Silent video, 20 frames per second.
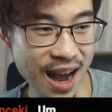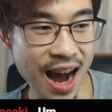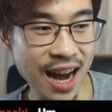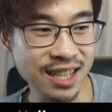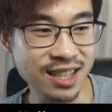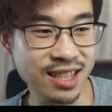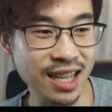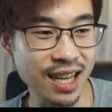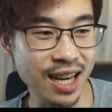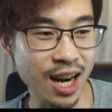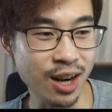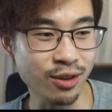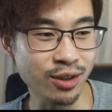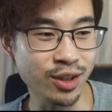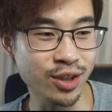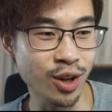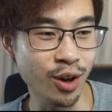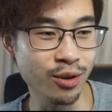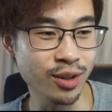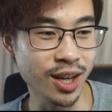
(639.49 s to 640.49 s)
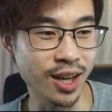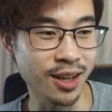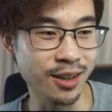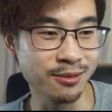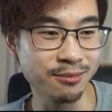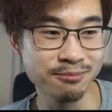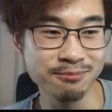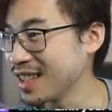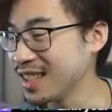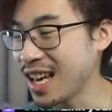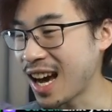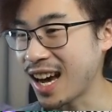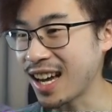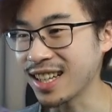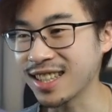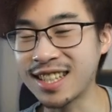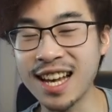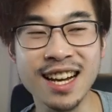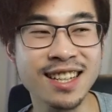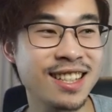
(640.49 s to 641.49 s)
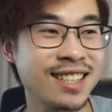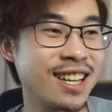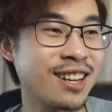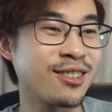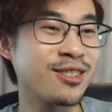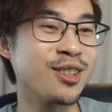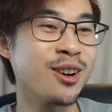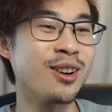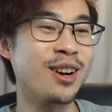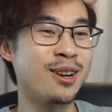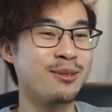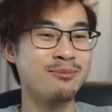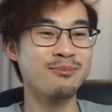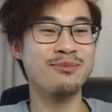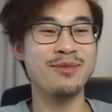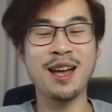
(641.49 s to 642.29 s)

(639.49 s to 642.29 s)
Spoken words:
I said Arizona. Yeah, Texas, Arizona.